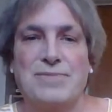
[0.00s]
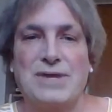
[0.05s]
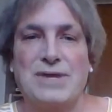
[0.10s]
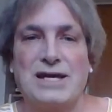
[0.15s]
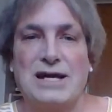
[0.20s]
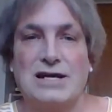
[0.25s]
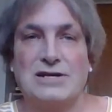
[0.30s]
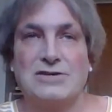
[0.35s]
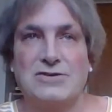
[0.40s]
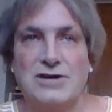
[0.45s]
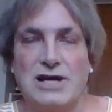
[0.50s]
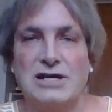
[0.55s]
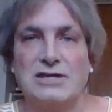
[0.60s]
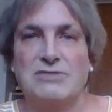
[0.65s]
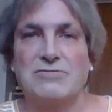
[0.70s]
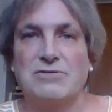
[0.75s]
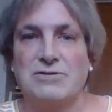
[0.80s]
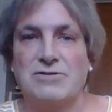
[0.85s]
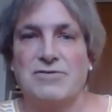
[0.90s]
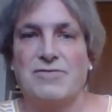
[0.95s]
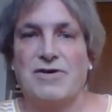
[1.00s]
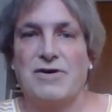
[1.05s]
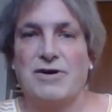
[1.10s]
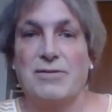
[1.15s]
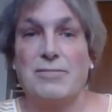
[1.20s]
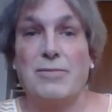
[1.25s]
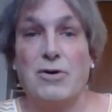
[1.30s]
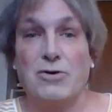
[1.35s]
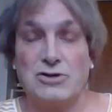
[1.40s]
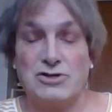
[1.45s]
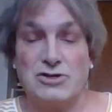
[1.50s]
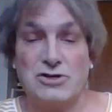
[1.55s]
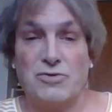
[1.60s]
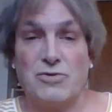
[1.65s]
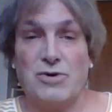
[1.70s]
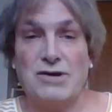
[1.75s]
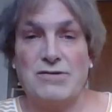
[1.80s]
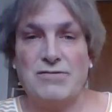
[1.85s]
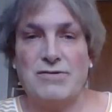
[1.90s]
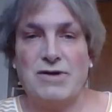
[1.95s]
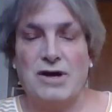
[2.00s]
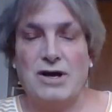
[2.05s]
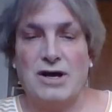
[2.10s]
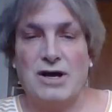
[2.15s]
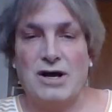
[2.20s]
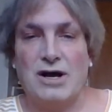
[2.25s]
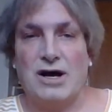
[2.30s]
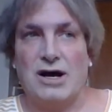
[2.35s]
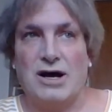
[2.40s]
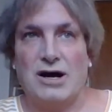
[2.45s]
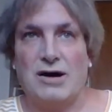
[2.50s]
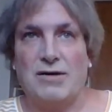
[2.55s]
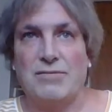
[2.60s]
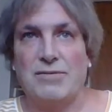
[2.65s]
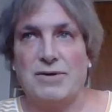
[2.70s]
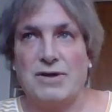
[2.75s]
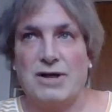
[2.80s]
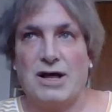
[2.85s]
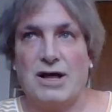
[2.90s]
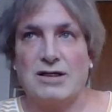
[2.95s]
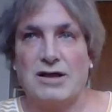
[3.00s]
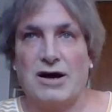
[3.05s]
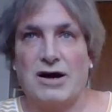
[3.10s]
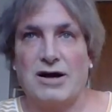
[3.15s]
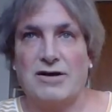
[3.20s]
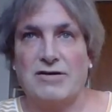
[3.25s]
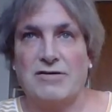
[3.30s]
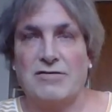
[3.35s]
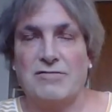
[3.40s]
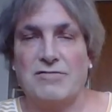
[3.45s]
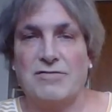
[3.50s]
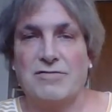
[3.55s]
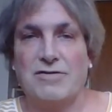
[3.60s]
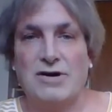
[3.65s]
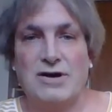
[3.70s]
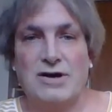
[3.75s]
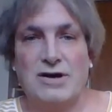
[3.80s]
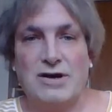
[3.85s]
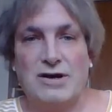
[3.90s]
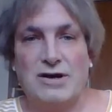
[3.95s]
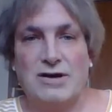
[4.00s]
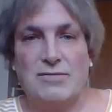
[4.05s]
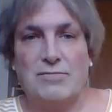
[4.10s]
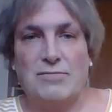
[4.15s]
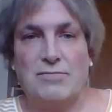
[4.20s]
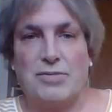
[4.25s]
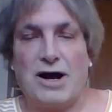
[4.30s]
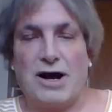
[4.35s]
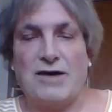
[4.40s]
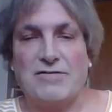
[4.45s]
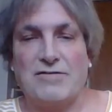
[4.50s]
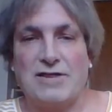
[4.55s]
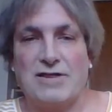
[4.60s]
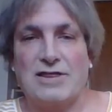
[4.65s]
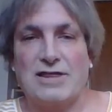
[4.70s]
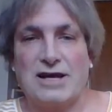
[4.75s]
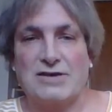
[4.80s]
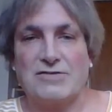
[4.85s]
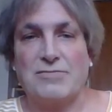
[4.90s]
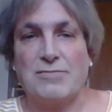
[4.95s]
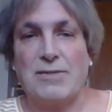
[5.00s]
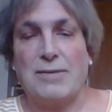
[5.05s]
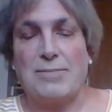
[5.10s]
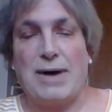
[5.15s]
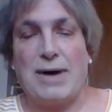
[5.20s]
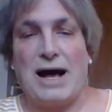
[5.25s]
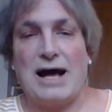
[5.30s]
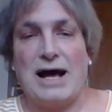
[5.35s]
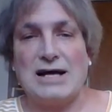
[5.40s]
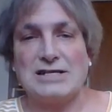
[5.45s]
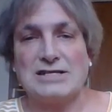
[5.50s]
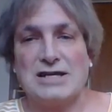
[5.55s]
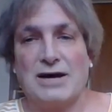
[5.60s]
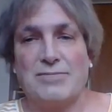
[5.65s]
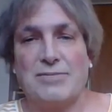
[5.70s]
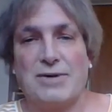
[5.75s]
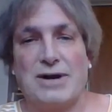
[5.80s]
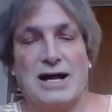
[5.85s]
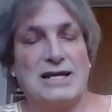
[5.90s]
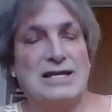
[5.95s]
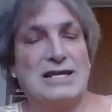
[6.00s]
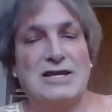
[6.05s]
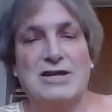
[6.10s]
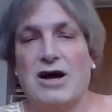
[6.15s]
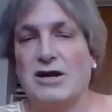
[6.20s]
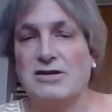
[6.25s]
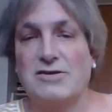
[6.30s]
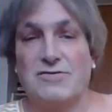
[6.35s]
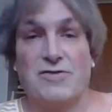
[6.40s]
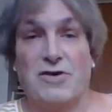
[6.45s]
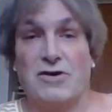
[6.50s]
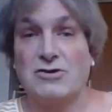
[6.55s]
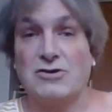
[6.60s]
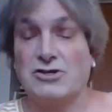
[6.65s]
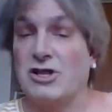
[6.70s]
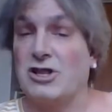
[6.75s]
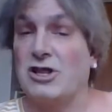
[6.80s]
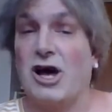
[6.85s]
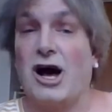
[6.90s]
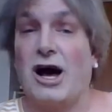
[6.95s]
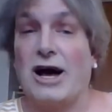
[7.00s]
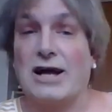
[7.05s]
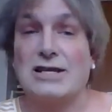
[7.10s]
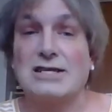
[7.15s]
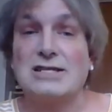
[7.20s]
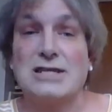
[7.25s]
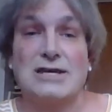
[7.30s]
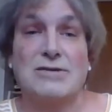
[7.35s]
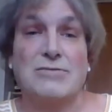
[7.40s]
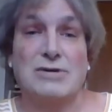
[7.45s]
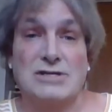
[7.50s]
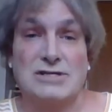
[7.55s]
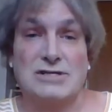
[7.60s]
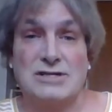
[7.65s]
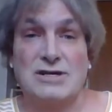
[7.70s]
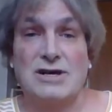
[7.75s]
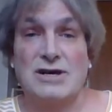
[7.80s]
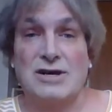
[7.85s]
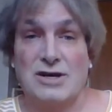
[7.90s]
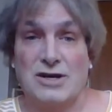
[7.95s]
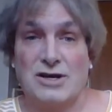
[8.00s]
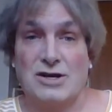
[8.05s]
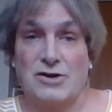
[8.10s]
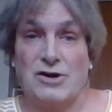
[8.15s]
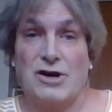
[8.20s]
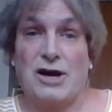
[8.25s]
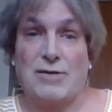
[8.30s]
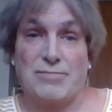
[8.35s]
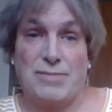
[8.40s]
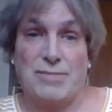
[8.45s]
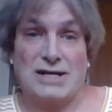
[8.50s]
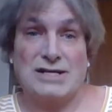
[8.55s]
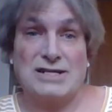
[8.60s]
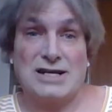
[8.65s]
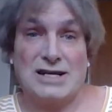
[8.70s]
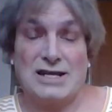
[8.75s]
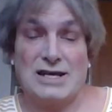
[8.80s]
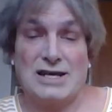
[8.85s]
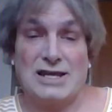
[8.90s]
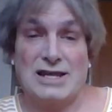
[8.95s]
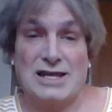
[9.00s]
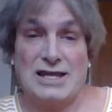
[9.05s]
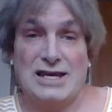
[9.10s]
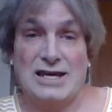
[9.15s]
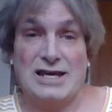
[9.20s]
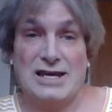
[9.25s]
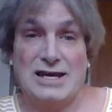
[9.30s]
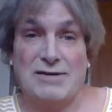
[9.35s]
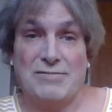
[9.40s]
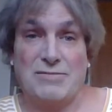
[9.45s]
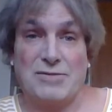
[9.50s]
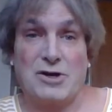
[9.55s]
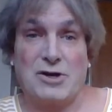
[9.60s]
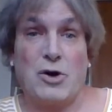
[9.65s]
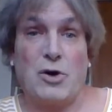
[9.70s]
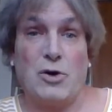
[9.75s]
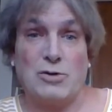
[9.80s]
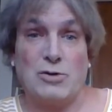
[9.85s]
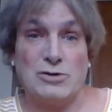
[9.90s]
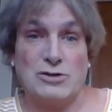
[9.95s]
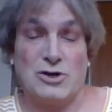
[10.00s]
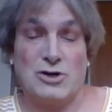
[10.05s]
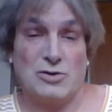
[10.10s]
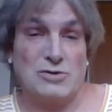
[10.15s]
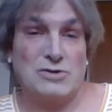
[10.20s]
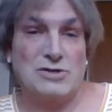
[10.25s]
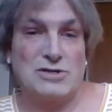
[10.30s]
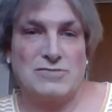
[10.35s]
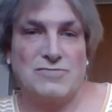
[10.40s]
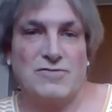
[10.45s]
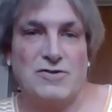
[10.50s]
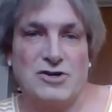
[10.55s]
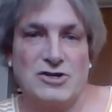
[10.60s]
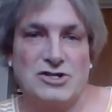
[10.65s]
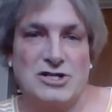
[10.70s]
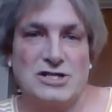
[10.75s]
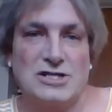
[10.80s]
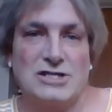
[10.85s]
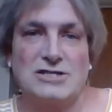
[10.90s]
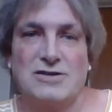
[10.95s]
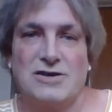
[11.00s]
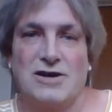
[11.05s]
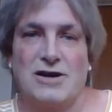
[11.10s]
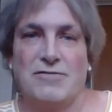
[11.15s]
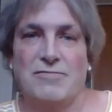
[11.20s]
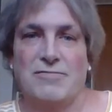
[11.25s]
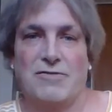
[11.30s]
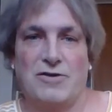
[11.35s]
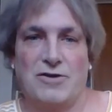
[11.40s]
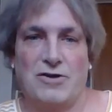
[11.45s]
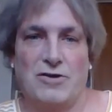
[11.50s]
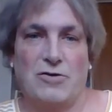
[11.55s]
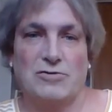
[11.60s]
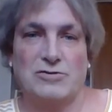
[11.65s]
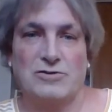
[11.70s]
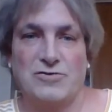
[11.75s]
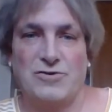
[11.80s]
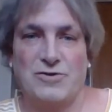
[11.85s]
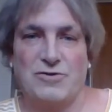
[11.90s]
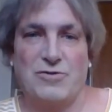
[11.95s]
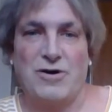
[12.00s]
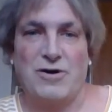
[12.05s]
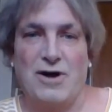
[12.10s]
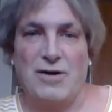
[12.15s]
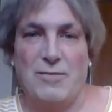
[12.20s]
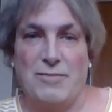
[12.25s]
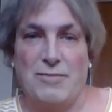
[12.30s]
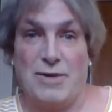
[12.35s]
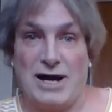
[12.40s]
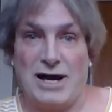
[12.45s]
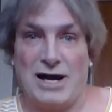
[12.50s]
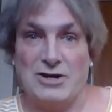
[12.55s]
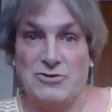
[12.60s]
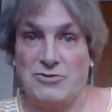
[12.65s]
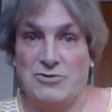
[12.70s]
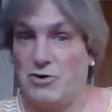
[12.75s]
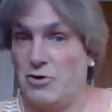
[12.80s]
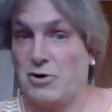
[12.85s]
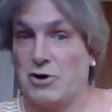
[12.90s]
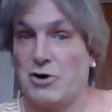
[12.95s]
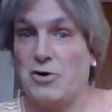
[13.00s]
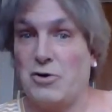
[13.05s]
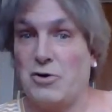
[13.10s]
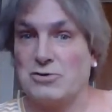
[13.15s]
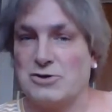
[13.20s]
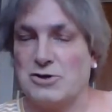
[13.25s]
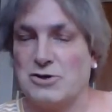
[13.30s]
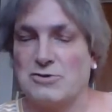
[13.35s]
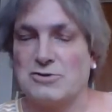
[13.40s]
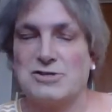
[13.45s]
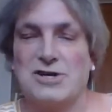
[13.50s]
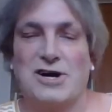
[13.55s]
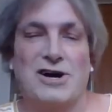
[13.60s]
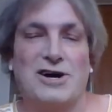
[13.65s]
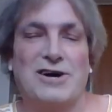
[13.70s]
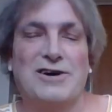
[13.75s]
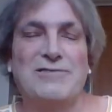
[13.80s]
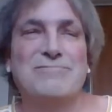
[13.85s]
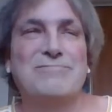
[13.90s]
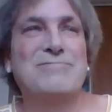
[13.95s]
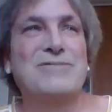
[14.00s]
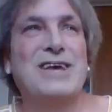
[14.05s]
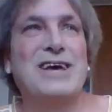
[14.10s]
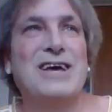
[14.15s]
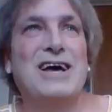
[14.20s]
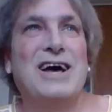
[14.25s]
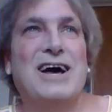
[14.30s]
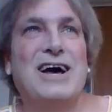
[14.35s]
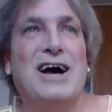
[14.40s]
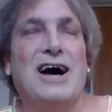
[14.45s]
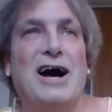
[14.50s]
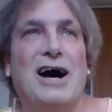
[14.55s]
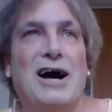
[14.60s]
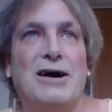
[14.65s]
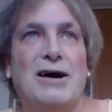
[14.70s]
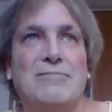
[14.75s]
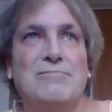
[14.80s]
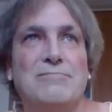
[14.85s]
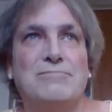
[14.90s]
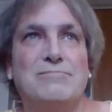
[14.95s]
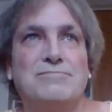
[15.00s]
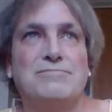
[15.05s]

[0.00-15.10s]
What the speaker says: Yesterday's was a very emotional one. A lot of private things from my past up, and I did not divulge a lot. It was you got basically the Cole's Notes versions. For those of you my age, you know what Cole's Notes are. Um,